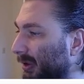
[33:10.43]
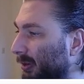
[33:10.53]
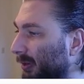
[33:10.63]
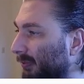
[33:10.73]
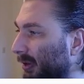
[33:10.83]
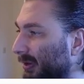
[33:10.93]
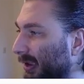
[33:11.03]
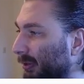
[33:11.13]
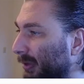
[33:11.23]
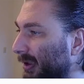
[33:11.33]
all of our
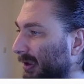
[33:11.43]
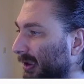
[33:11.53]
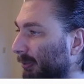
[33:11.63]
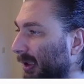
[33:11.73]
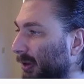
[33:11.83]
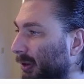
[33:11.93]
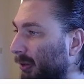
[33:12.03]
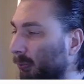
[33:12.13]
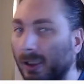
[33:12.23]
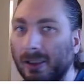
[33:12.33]
acceleration depending on what